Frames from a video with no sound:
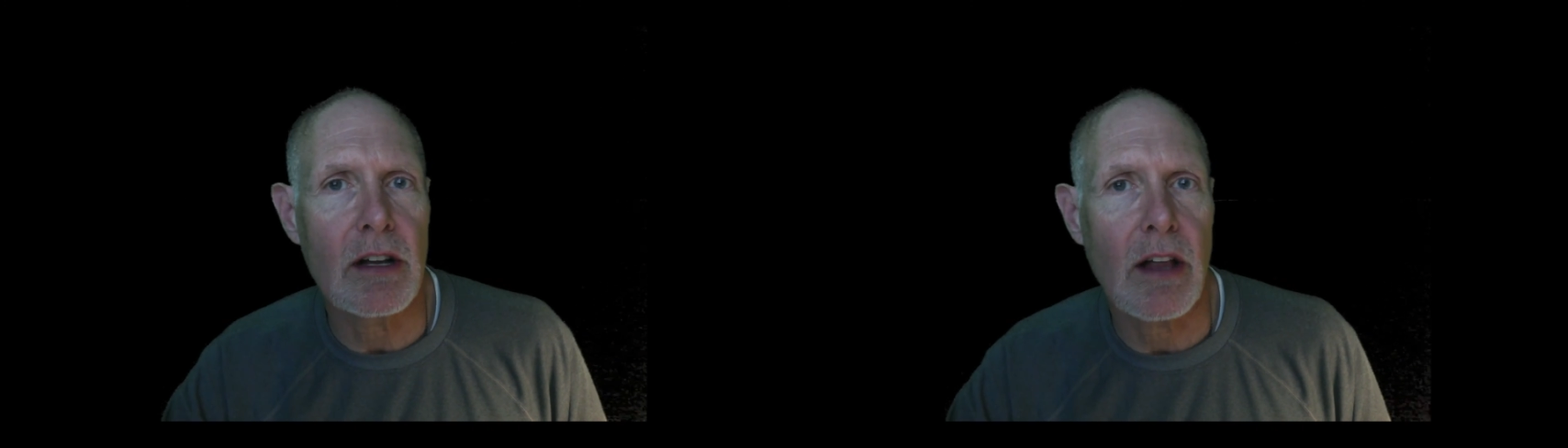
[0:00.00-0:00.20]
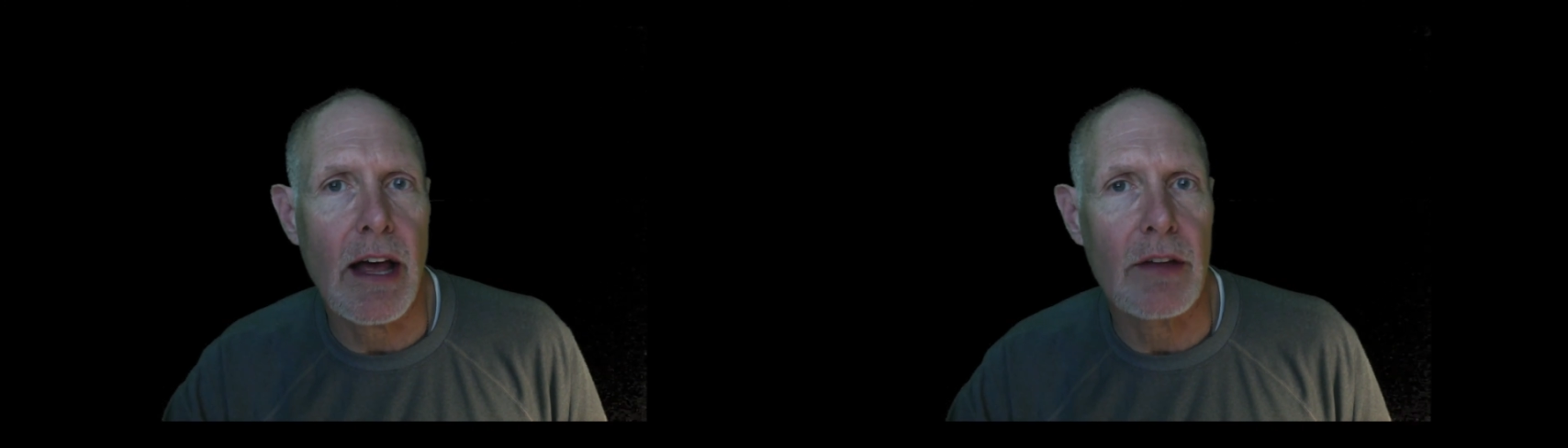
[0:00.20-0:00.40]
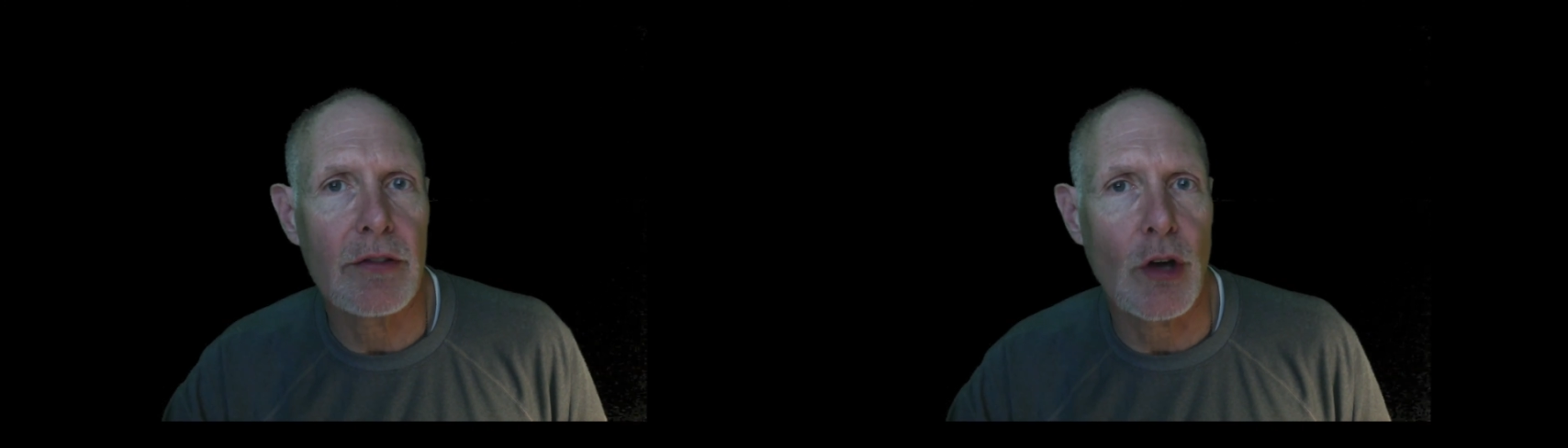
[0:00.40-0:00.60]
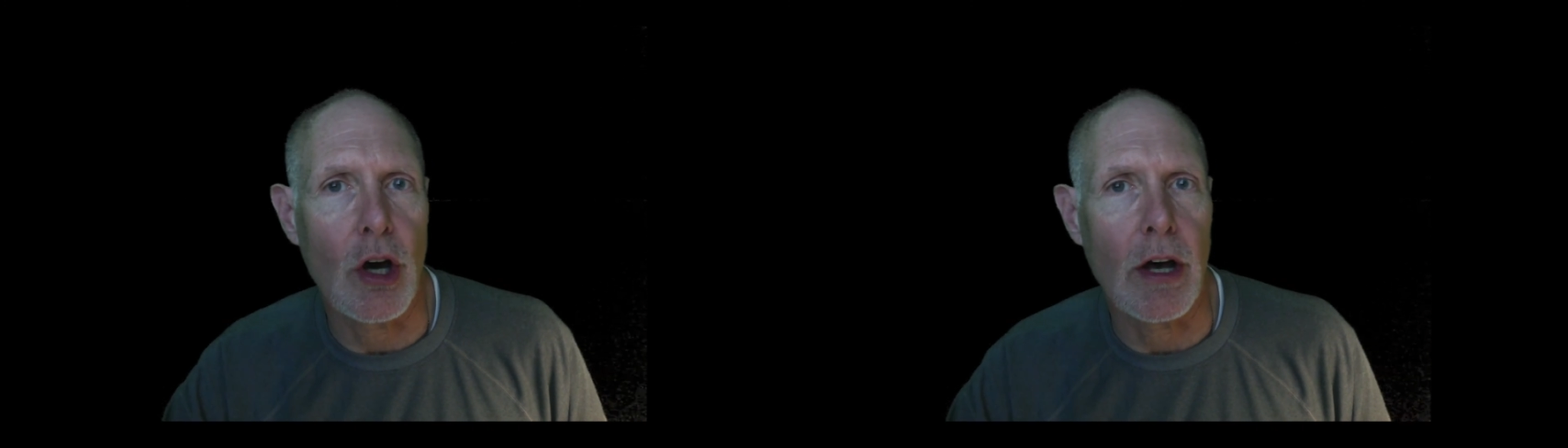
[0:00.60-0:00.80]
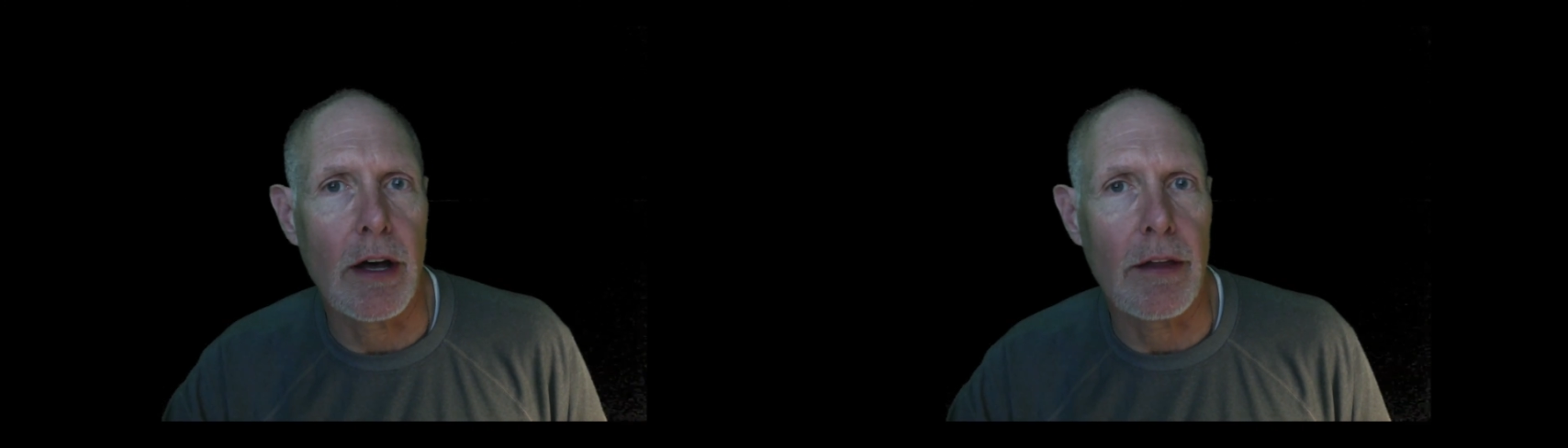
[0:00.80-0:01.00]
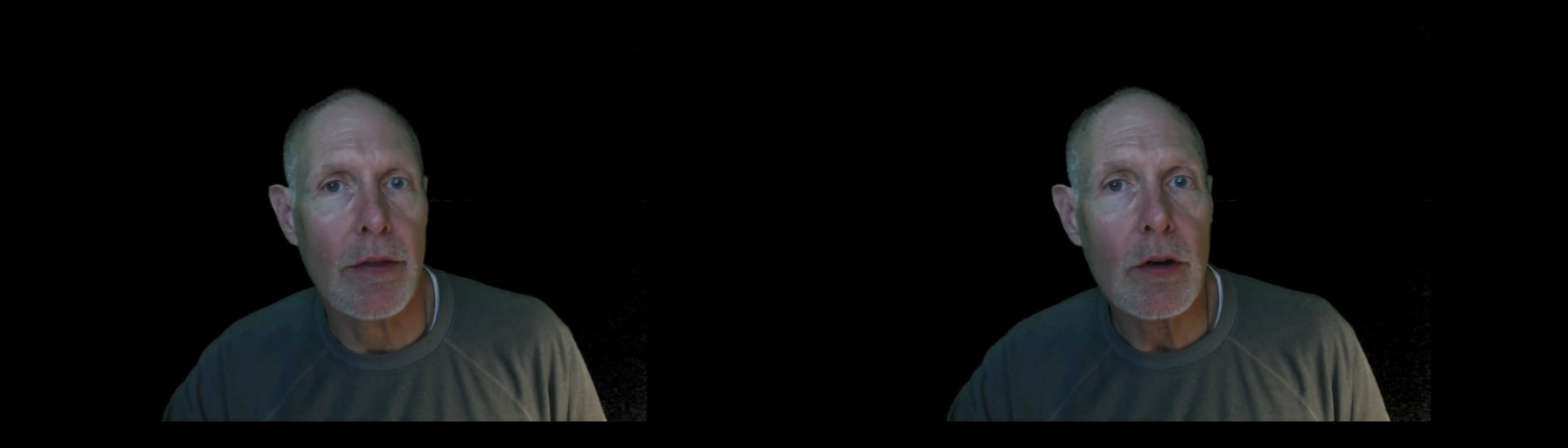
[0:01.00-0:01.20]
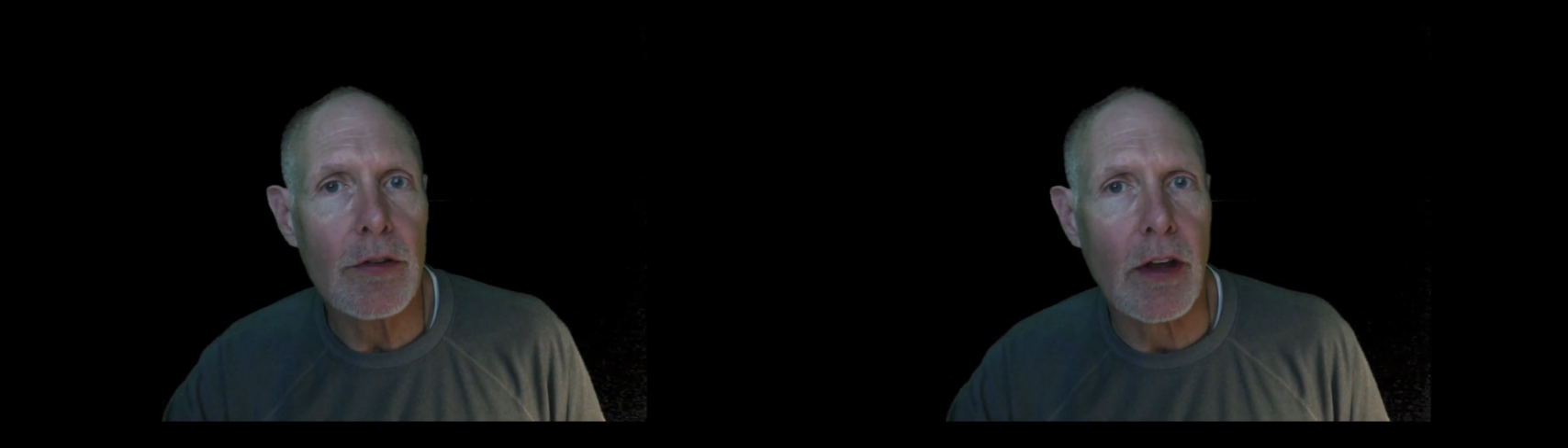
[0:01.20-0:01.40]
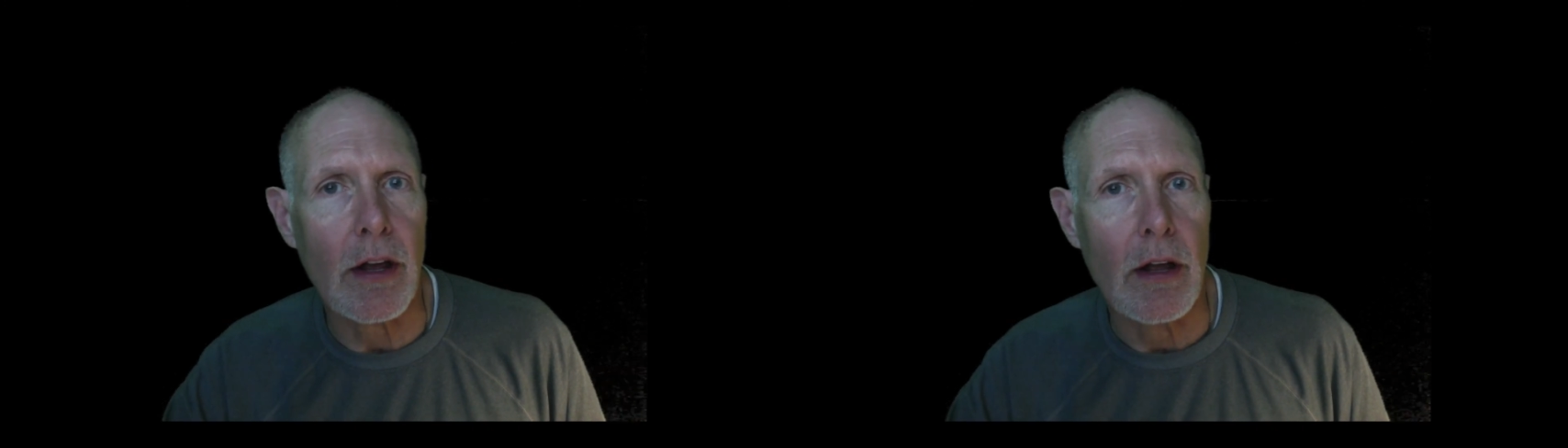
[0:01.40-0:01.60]
class on
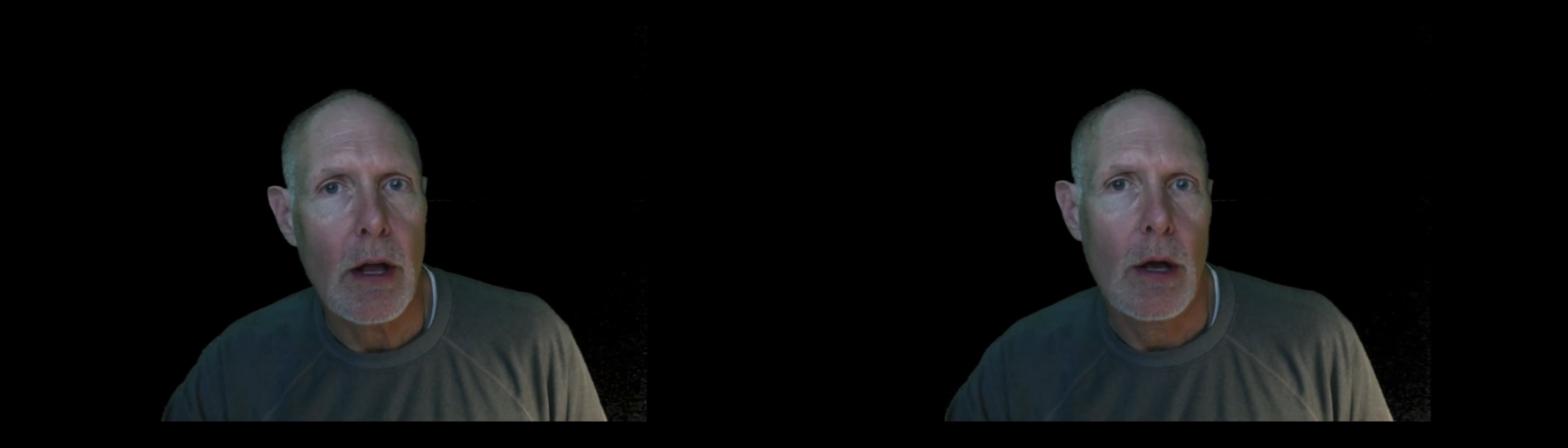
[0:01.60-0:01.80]
Thursday